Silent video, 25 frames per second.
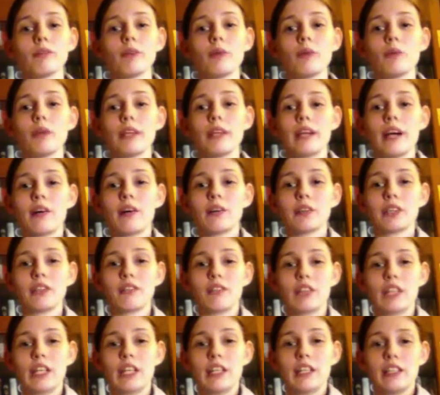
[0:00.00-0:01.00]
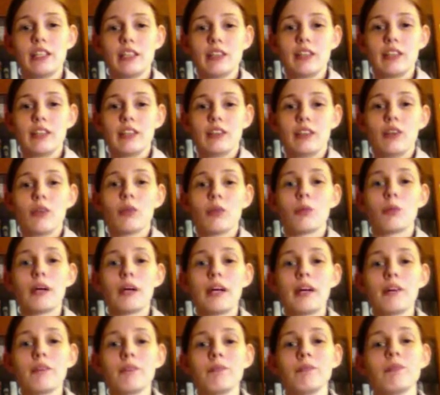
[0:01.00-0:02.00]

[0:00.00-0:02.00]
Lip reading: without giving anything away.